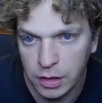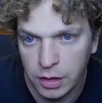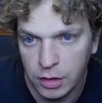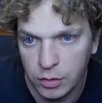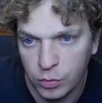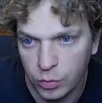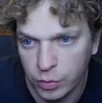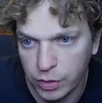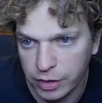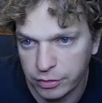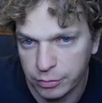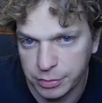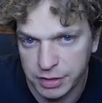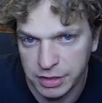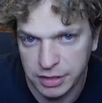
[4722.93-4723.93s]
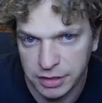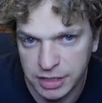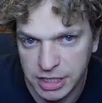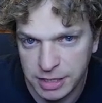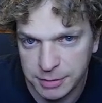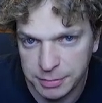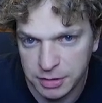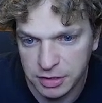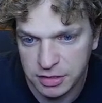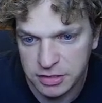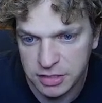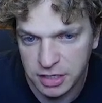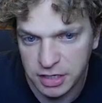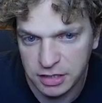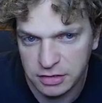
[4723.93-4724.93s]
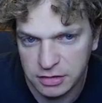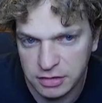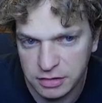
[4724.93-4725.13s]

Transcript: We will be keeping this hand.